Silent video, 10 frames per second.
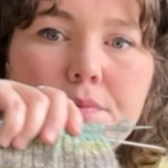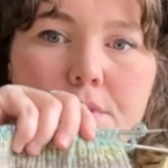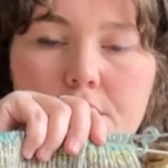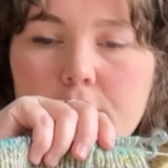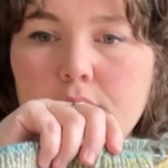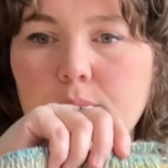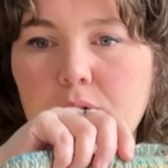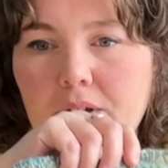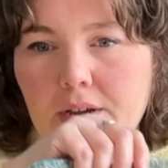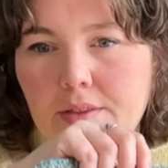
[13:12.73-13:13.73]
the silk
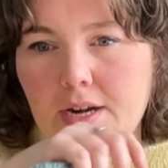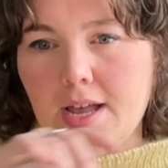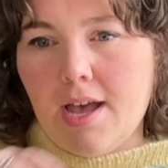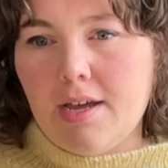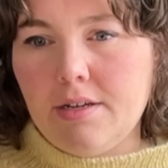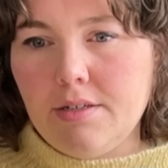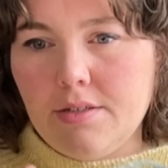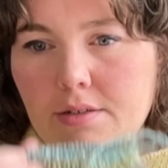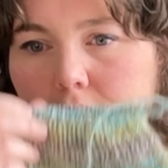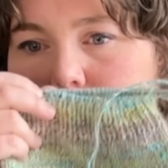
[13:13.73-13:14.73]
mohair that I had.
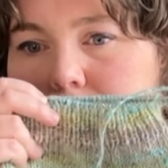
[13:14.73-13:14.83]
So